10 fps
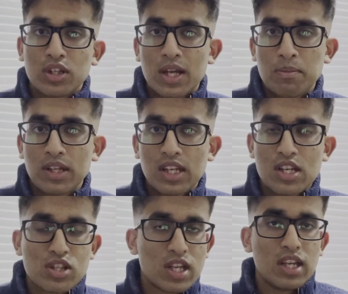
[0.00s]
attempting
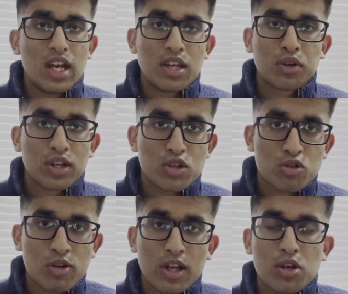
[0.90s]
each day, and you can
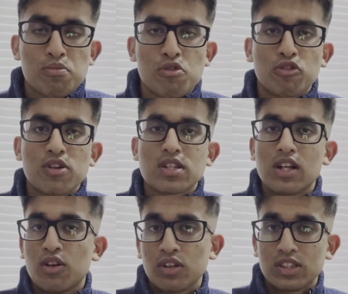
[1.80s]
track your progress
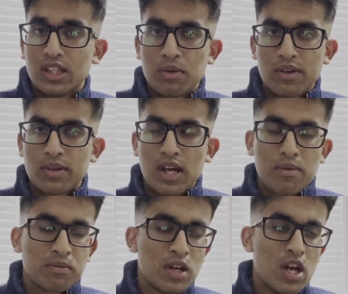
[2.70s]
along a certain amount of
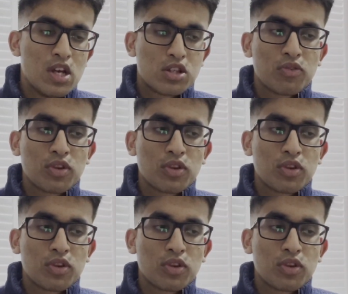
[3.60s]
time. So for